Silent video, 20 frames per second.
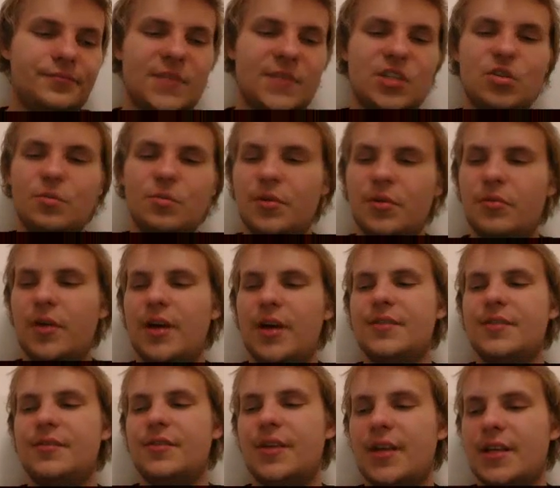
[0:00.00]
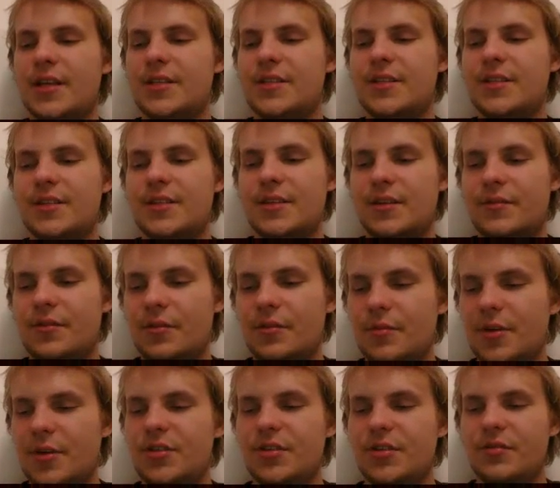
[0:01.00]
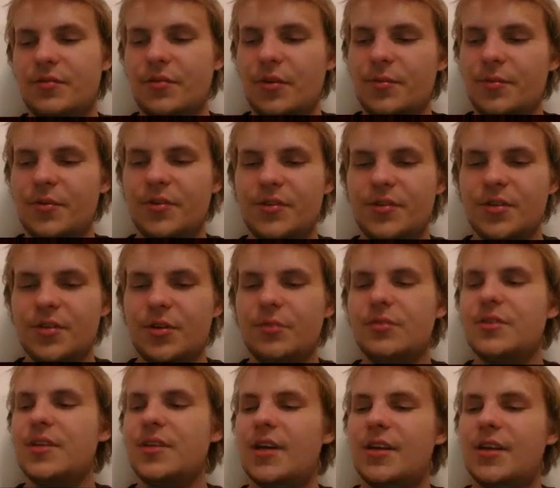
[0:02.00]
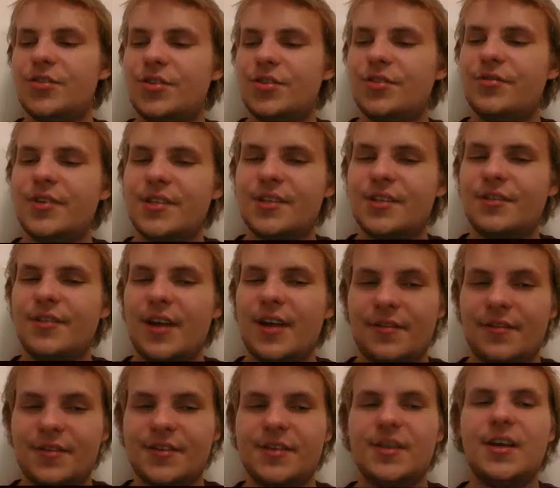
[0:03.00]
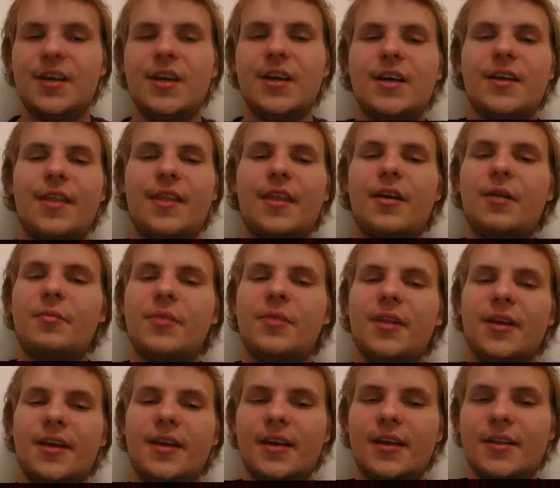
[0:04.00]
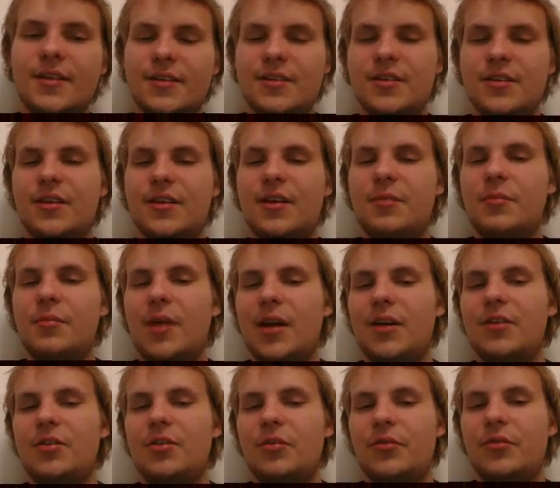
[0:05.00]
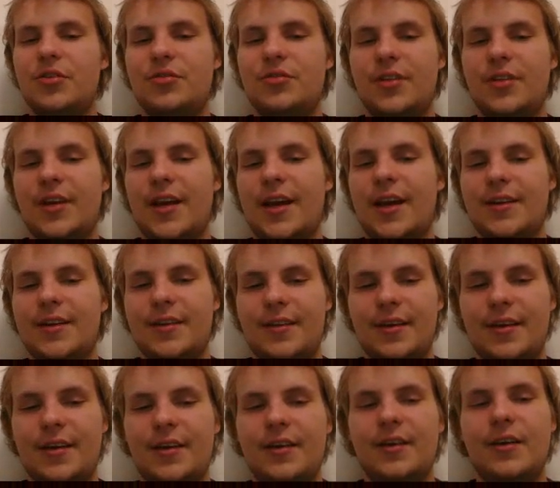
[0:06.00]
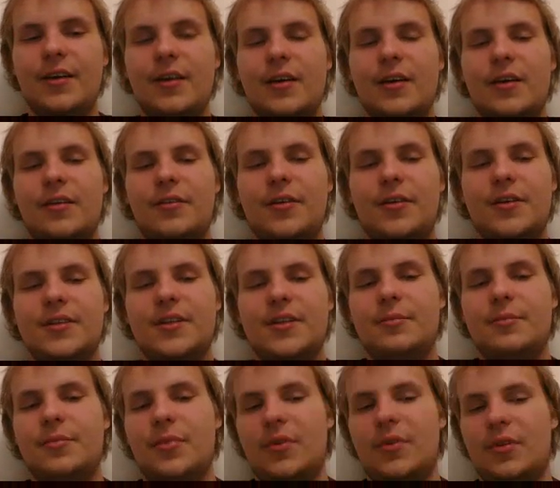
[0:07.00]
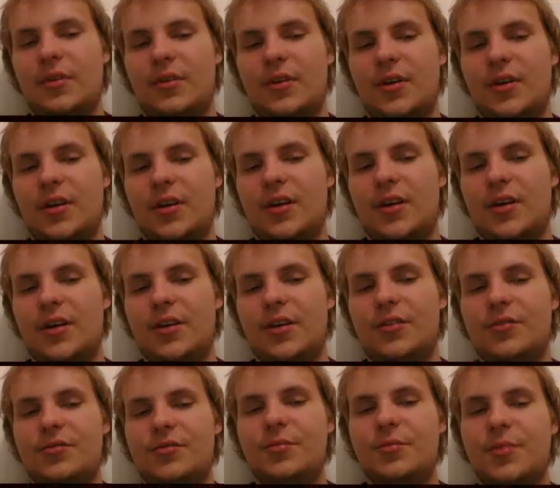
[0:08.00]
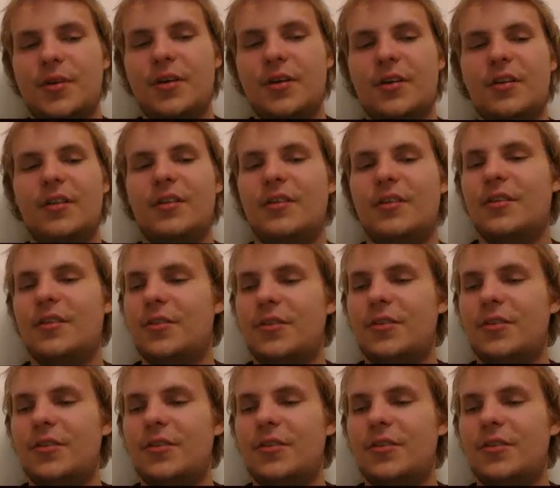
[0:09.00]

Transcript: the supervisor gets this information from those nodes and generates graphs. There are plugins that monitor virtually anything. For example, Drupal,